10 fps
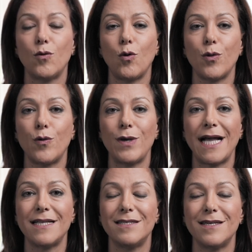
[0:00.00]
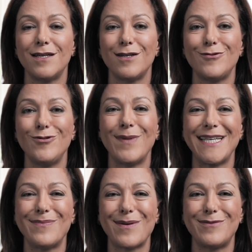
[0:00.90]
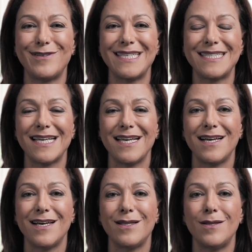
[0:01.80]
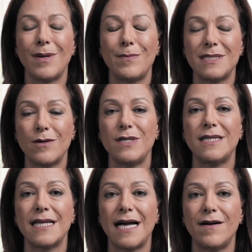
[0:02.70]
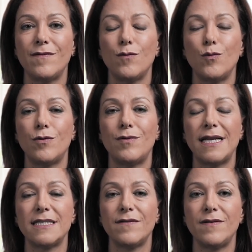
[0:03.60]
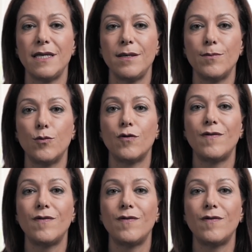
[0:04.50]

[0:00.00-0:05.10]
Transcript: although we had too many members, the members that we did have were relatively more